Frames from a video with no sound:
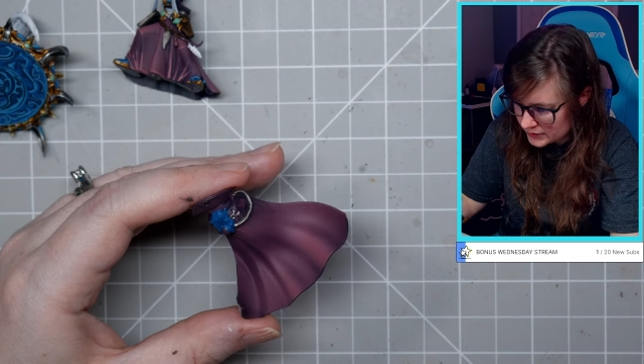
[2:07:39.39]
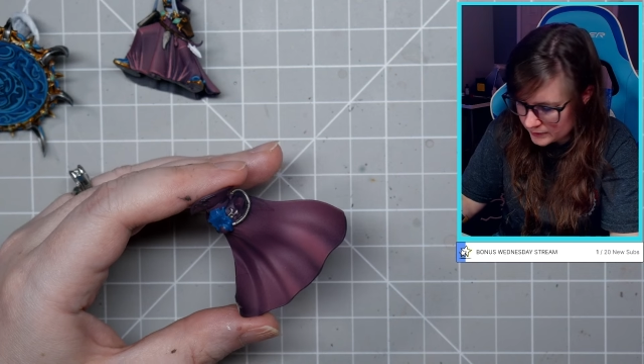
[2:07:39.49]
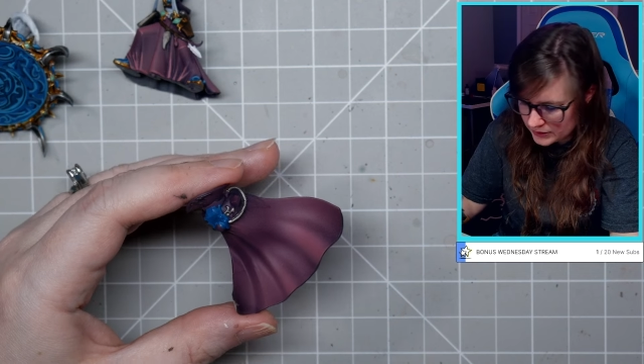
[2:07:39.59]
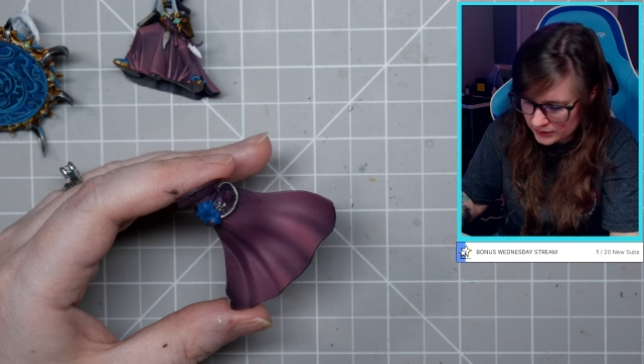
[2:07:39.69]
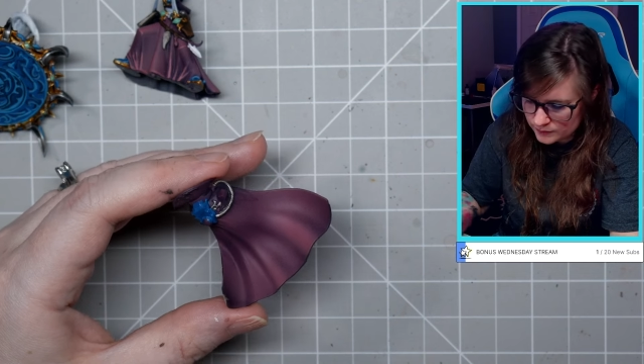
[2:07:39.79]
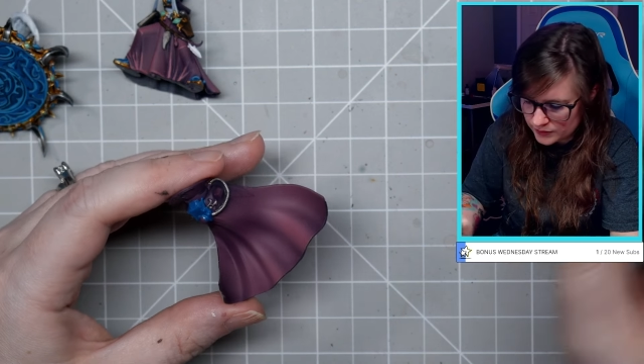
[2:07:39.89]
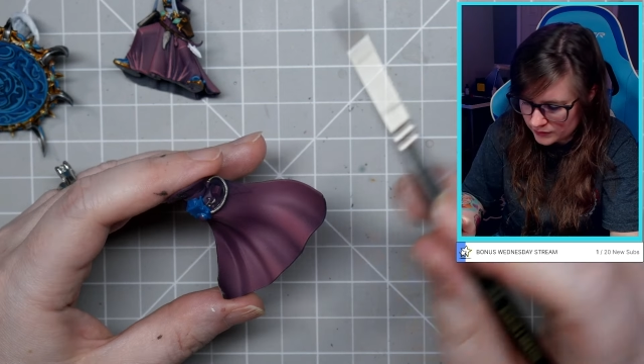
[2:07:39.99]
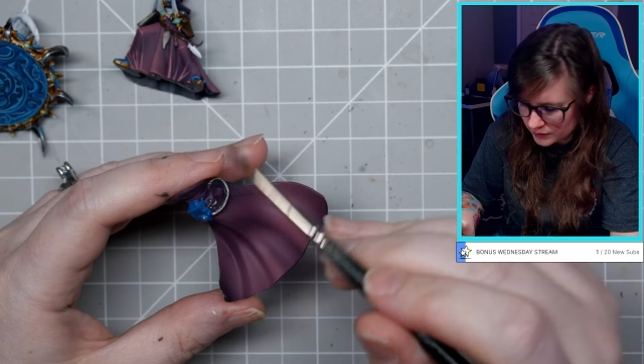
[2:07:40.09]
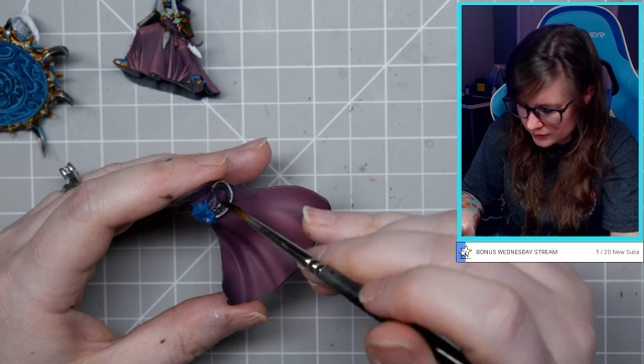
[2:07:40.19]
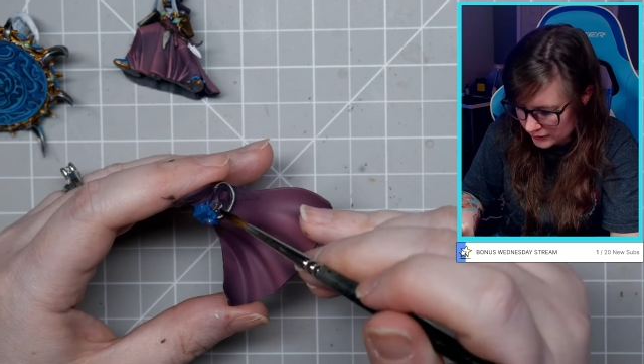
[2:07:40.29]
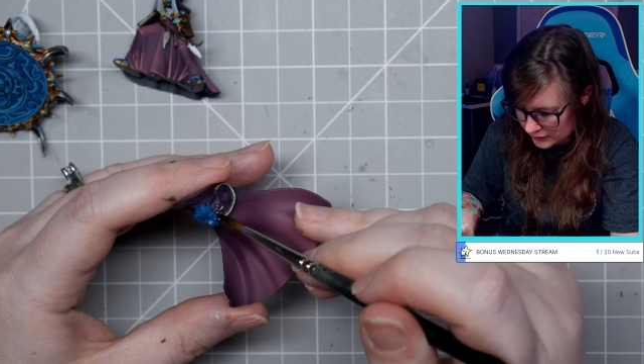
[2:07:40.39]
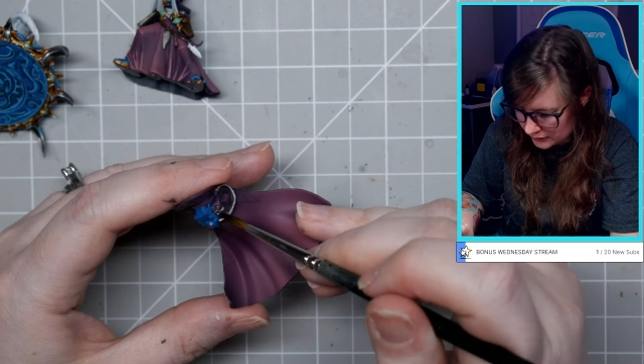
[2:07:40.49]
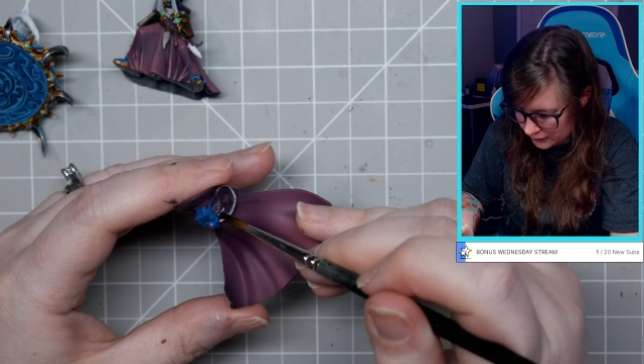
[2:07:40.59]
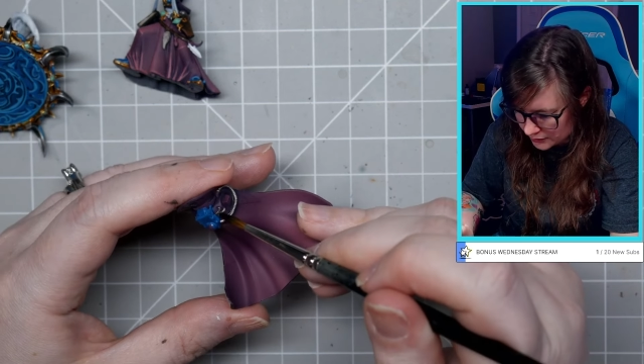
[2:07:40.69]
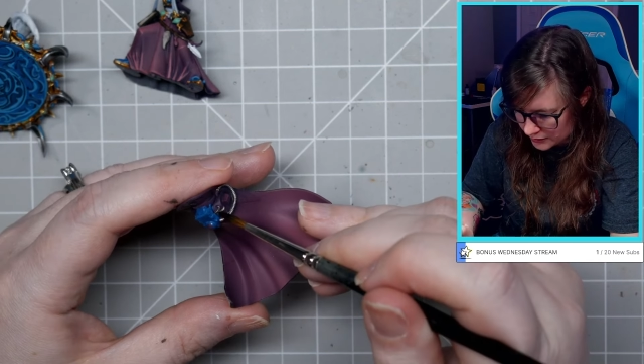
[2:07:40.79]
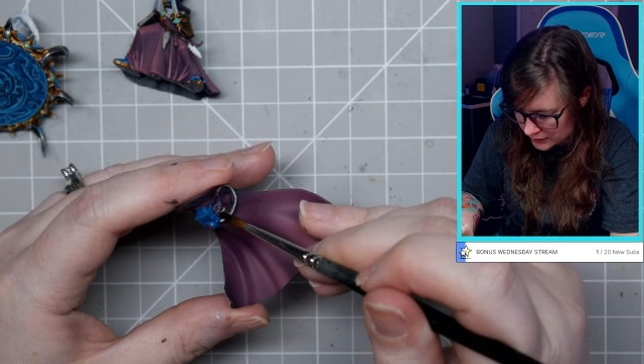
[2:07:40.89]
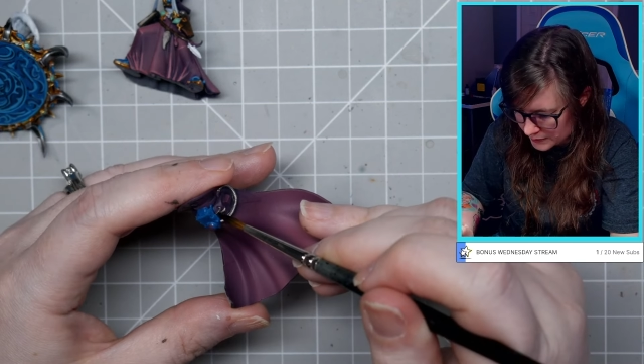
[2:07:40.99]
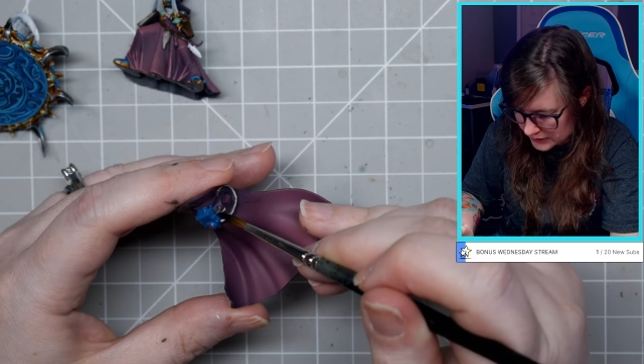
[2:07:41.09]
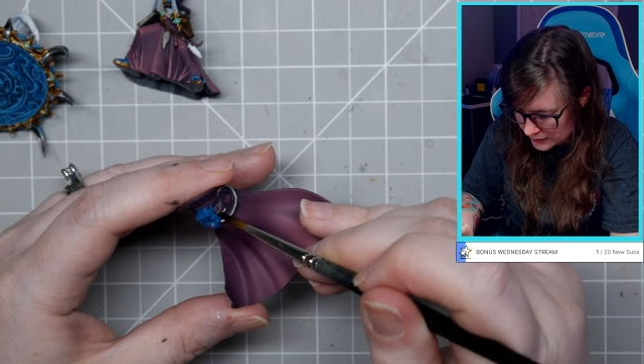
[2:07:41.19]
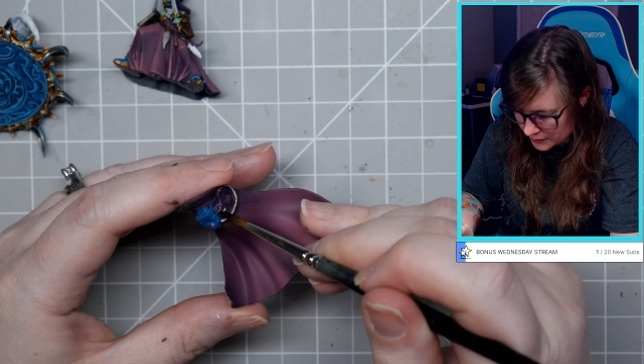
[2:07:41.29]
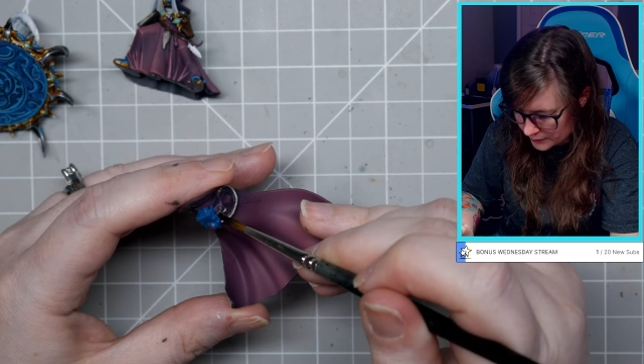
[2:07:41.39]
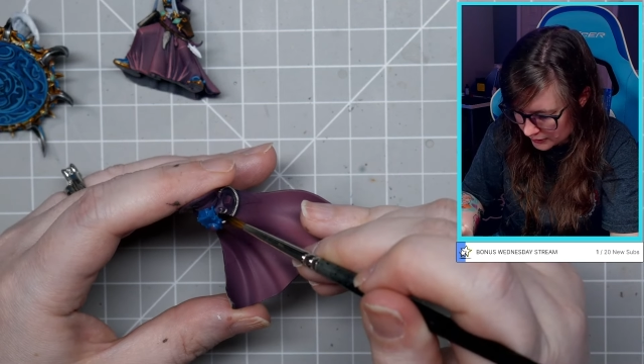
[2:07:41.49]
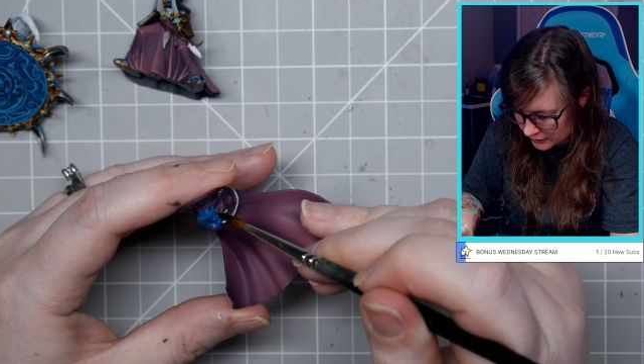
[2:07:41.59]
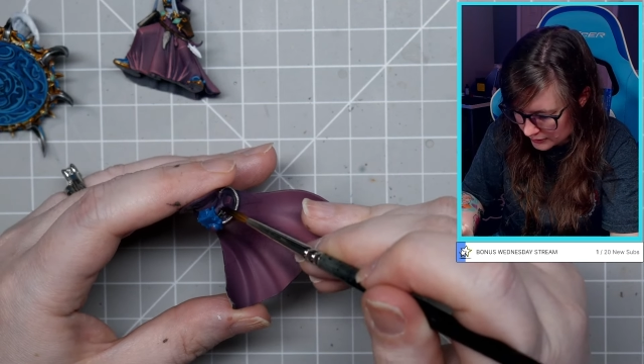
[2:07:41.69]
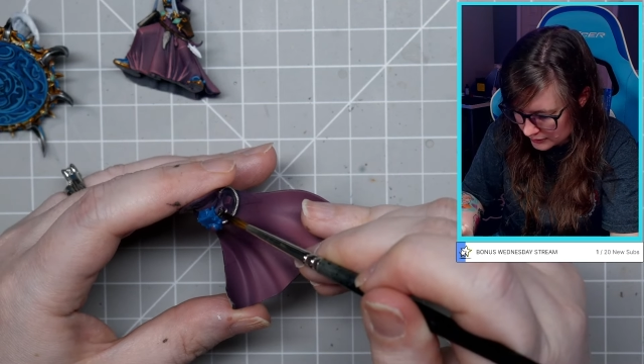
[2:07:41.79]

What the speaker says: on my computer, like loading up Cyberpunk.